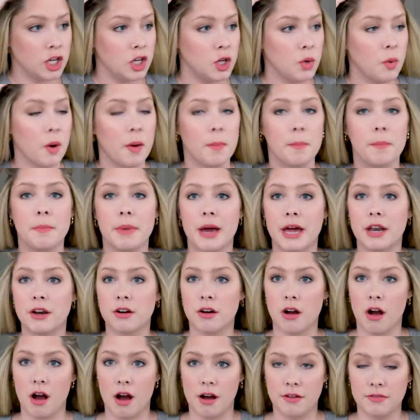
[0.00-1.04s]
You are
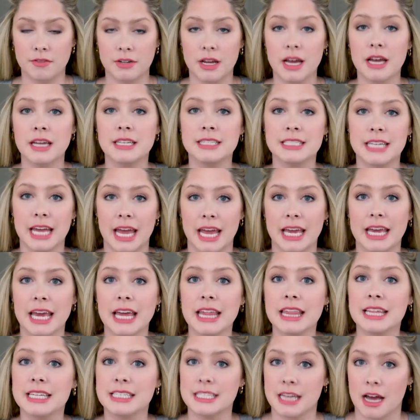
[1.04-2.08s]
better off
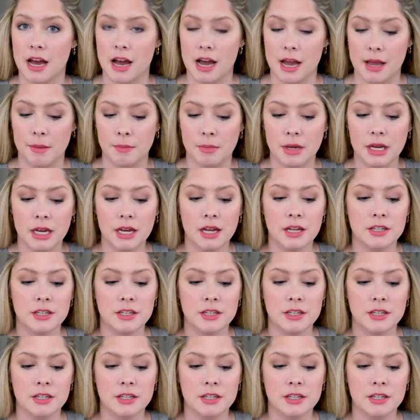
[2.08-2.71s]
taking the time